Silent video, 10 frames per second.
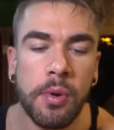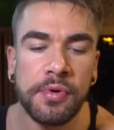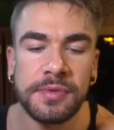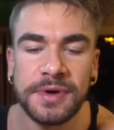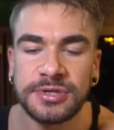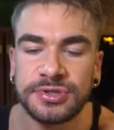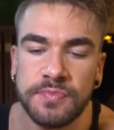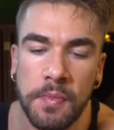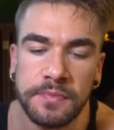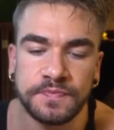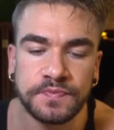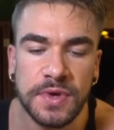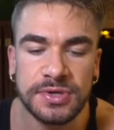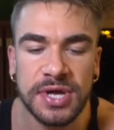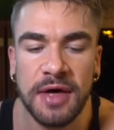pretty much,
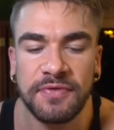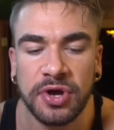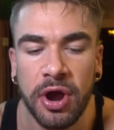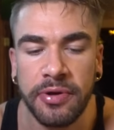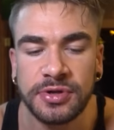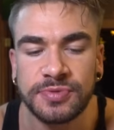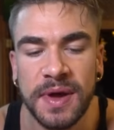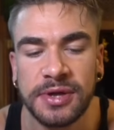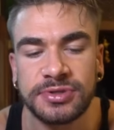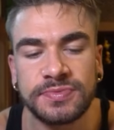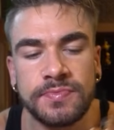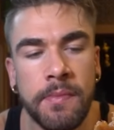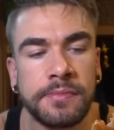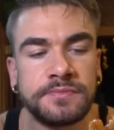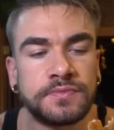because I love the cartilage bits.
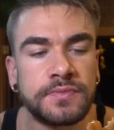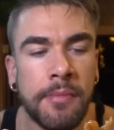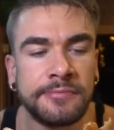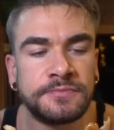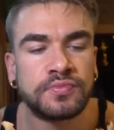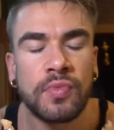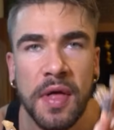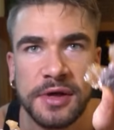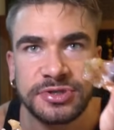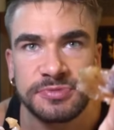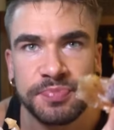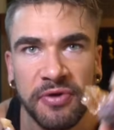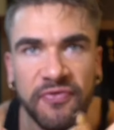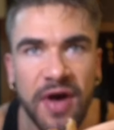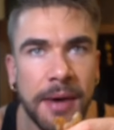Well, that's just pure
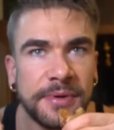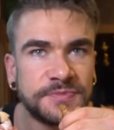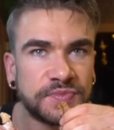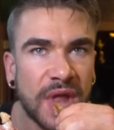fat, but